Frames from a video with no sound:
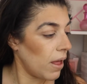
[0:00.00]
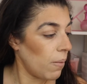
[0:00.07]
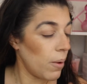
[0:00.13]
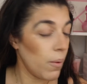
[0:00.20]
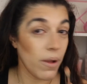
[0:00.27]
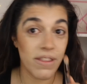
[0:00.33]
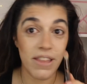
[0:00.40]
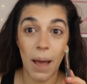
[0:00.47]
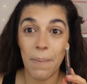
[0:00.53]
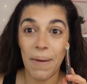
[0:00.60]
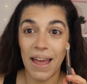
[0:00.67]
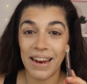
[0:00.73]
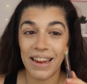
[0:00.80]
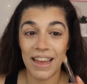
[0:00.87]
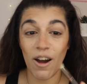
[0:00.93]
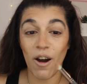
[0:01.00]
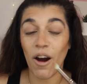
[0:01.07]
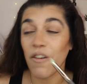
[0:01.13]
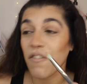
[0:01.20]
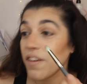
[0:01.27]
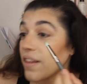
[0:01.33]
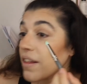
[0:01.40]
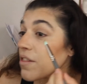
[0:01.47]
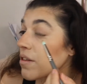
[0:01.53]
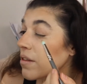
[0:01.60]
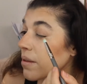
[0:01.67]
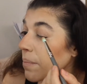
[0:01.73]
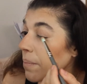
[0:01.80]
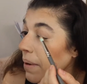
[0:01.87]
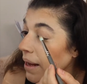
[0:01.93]
We won't tap any off, and then
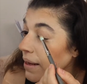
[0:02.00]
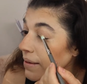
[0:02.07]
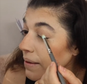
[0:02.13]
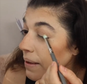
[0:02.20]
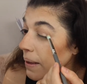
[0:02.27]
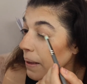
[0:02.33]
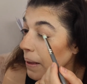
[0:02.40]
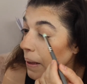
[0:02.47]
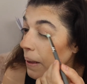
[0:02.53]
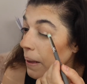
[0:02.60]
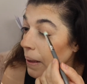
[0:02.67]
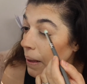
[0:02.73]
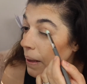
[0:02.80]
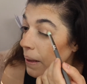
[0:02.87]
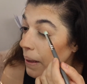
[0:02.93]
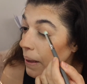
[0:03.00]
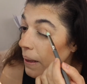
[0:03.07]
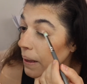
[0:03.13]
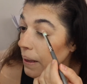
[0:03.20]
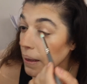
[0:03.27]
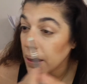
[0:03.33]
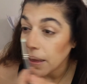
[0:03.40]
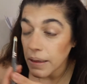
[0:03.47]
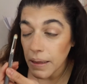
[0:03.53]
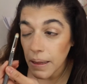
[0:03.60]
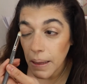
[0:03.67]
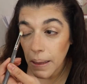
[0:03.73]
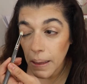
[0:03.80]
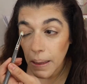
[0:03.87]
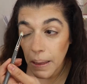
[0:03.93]
just blend it
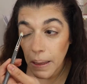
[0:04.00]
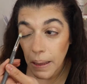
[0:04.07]
there.